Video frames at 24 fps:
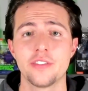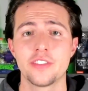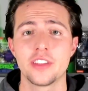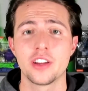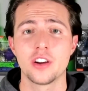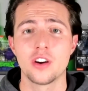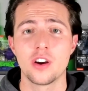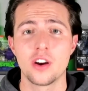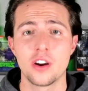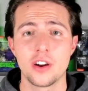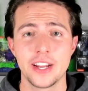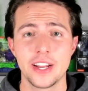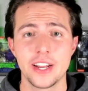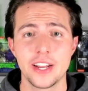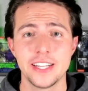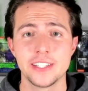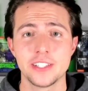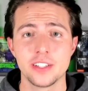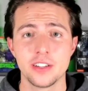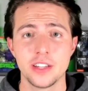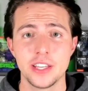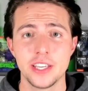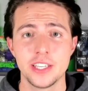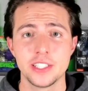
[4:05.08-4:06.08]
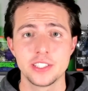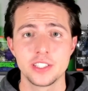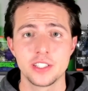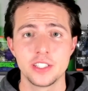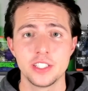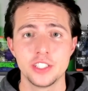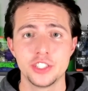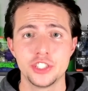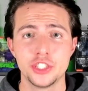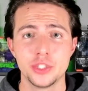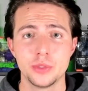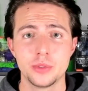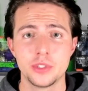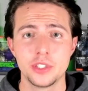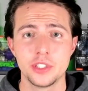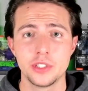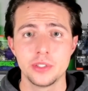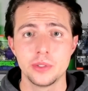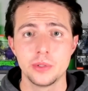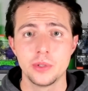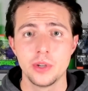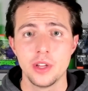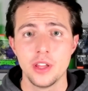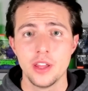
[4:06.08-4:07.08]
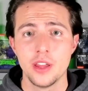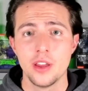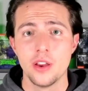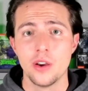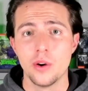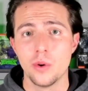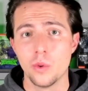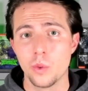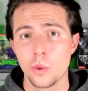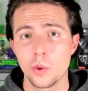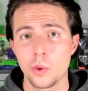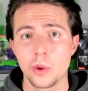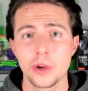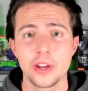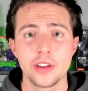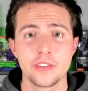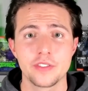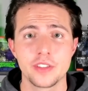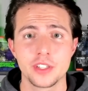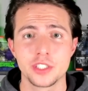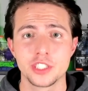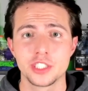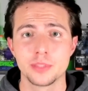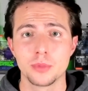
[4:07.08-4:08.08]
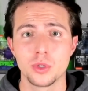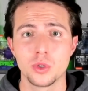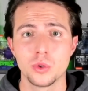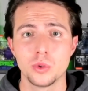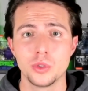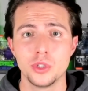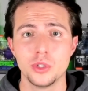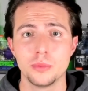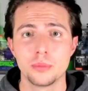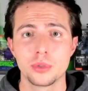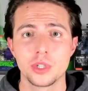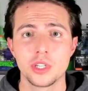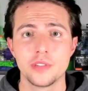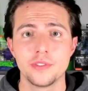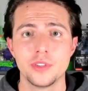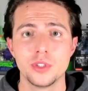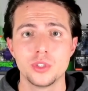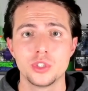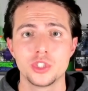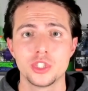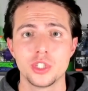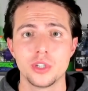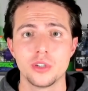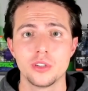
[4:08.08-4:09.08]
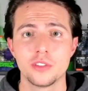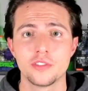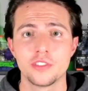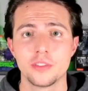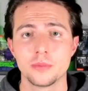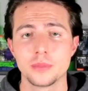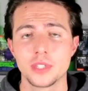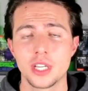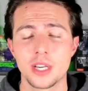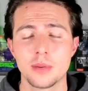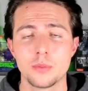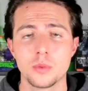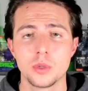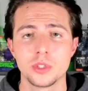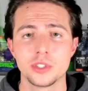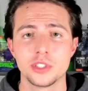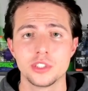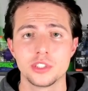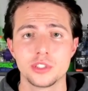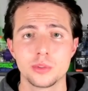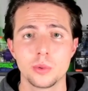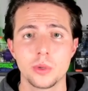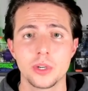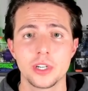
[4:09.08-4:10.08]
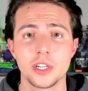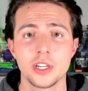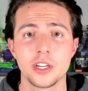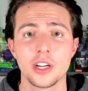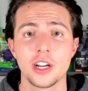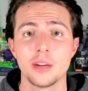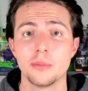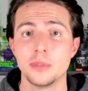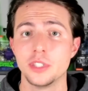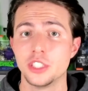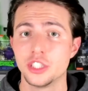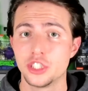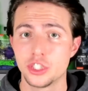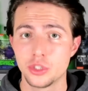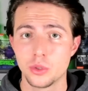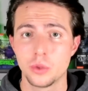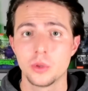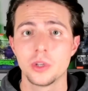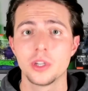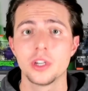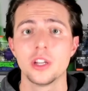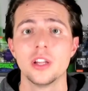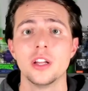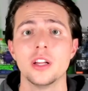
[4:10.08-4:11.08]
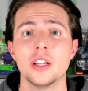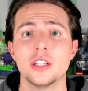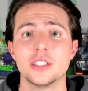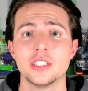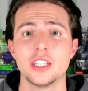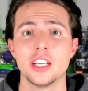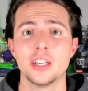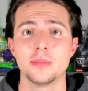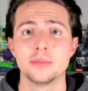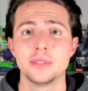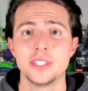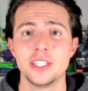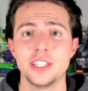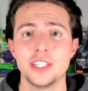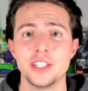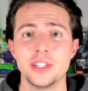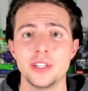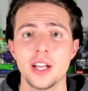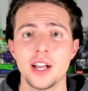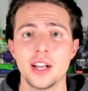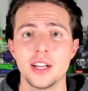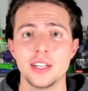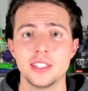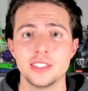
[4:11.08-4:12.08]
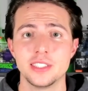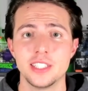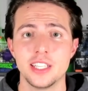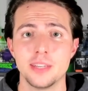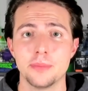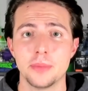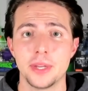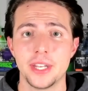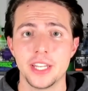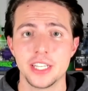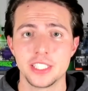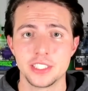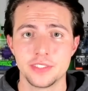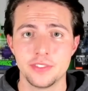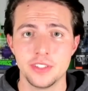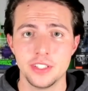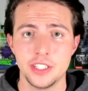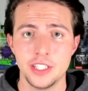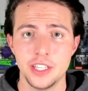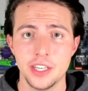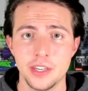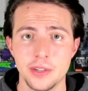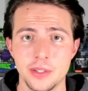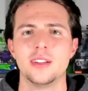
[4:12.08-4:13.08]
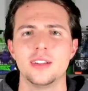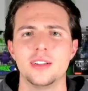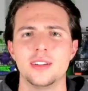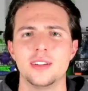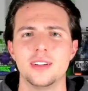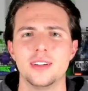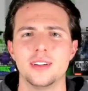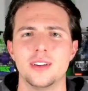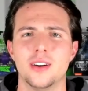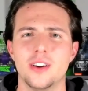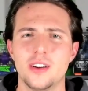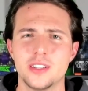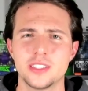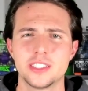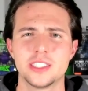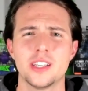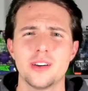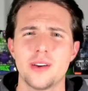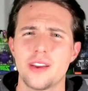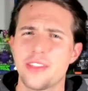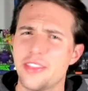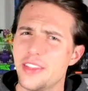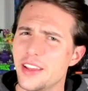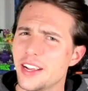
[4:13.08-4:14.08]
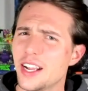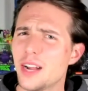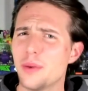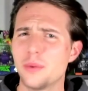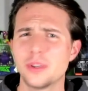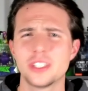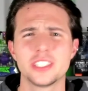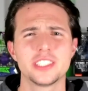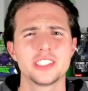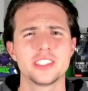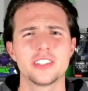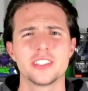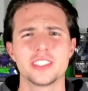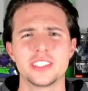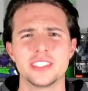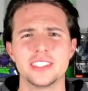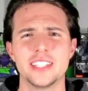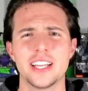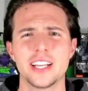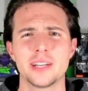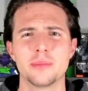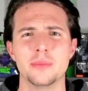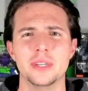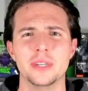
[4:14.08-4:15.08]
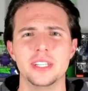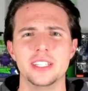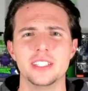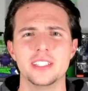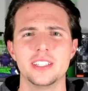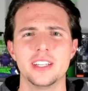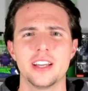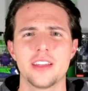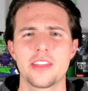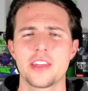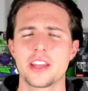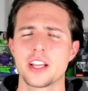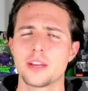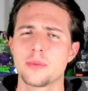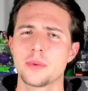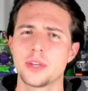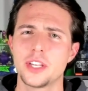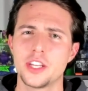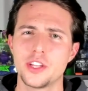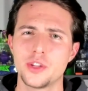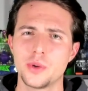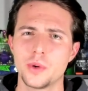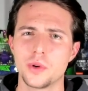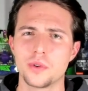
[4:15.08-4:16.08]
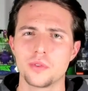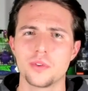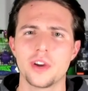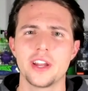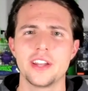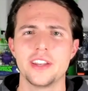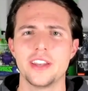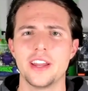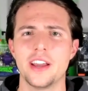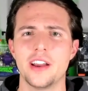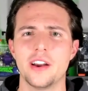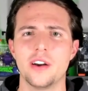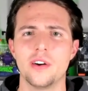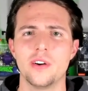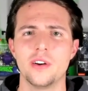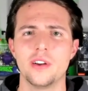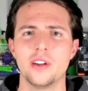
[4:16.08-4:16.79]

there are any delays on issue 2, or if there's some cool new previews shown from Tom Waltz's Twitter, I'll be sure to update you guys in my next video. Also, I think I'm going to start a segment. I think I'm going to do it right now.